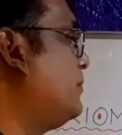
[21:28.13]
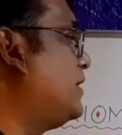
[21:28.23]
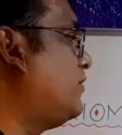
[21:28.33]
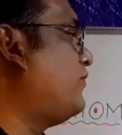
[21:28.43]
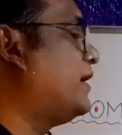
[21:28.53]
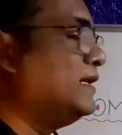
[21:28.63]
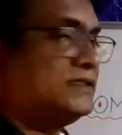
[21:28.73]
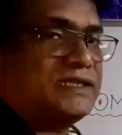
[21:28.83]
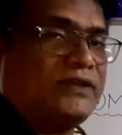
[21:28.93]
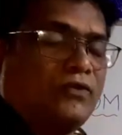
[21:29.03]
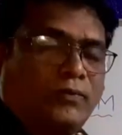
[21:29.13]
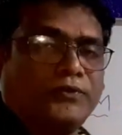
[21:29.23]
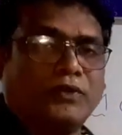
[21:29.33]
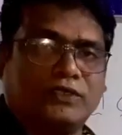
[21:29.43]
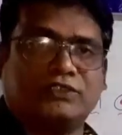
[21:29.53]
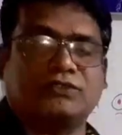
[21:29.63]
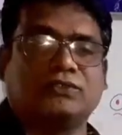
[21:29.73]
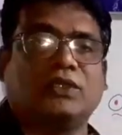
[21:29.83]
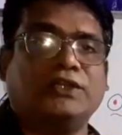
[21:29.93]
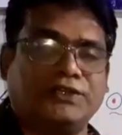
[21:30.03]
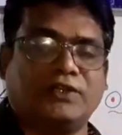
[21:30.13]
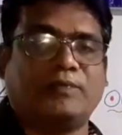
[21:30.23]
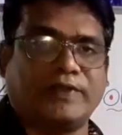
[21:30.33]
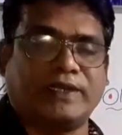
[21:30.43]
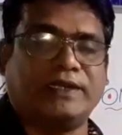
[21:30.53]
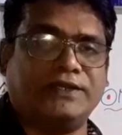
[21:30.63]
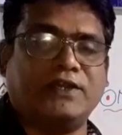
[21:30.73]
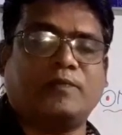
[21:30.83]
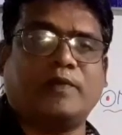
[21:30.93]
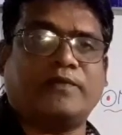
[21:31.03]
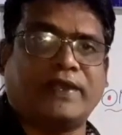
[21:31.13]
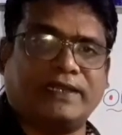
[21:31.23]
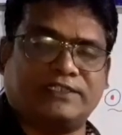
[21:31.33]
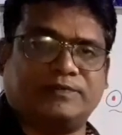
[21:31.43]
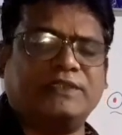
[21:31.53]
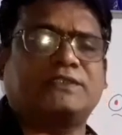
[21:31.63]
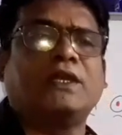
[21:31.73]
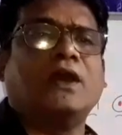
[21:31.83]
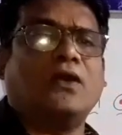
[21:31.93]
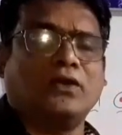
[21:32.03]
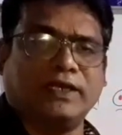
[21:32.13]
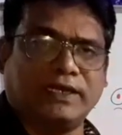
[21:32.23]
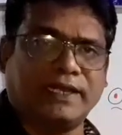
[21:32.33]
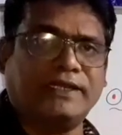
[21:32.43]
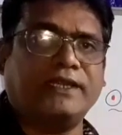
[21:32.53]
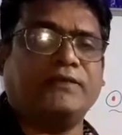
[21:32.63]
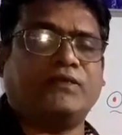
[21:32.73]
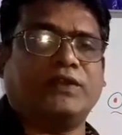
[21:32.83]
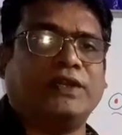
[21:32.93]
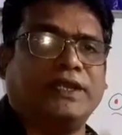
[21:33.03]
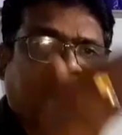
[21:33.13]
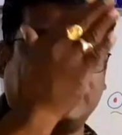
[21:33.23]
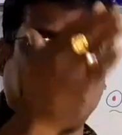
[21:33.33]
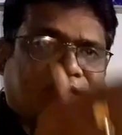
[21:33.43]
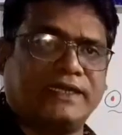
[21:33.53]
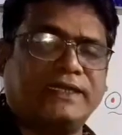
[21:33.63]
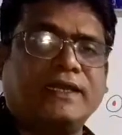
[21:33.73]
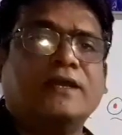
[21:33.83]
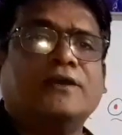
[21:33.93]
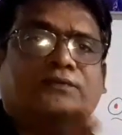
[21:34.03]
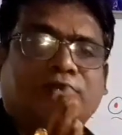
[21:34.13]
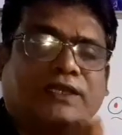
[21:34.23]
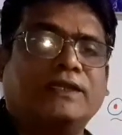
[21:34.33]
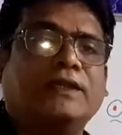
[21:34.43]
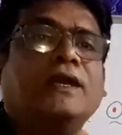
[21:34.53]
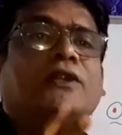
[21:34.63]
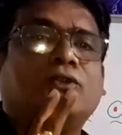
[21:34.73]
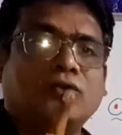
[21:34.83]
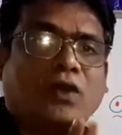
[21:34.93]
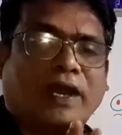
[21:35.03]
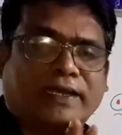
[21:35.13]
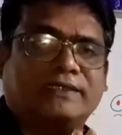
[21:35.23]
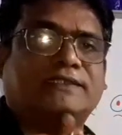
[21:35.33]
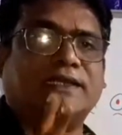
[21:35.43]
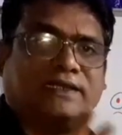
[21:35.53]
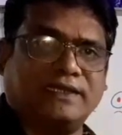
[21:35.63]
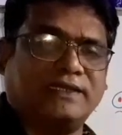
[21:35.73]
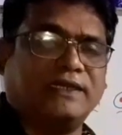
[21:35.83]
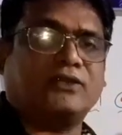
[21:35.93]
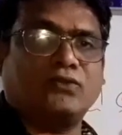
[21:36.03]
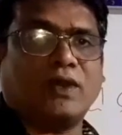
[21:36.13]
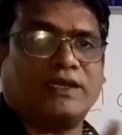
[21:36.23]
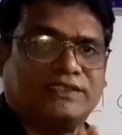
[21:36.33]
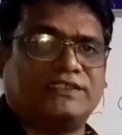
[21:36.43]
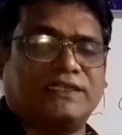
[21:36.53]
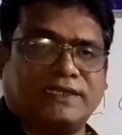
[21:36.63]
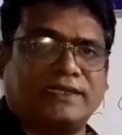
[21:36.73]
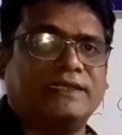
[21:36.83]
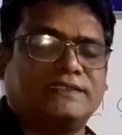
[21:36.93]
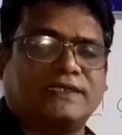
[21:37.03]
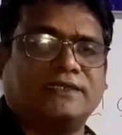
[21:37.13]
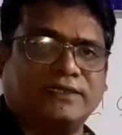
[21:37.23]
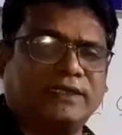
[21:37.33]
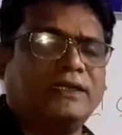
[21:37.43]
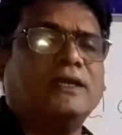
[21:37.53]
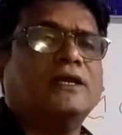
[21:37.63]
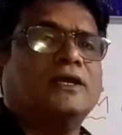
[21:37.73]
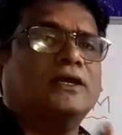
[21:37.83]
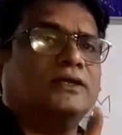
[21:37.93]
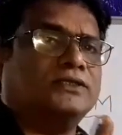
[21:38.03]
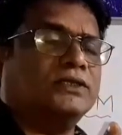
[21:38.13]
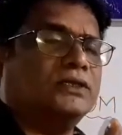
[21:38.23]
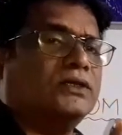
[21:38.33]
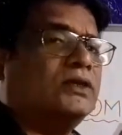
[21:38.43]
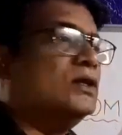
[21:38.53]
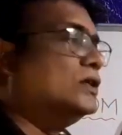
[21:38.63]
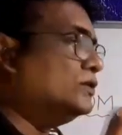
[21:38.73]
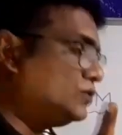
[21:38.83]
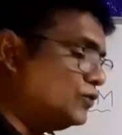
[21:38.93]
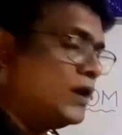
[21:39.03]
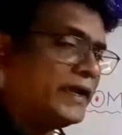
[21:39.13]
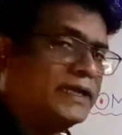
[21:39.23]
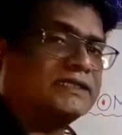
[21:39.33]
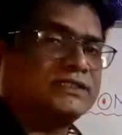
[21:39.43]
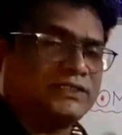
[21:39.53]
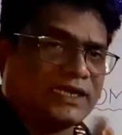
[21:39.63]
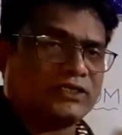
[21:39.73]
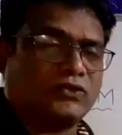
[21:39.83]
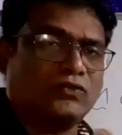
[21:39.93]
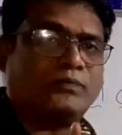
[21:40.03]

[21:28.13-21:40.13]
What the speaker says: pair of angles. I hope you understood the linear pair. Linear pair of angles means on a line, if a ray is standing, then two angles are created, two adjacent angles are there. The two angles are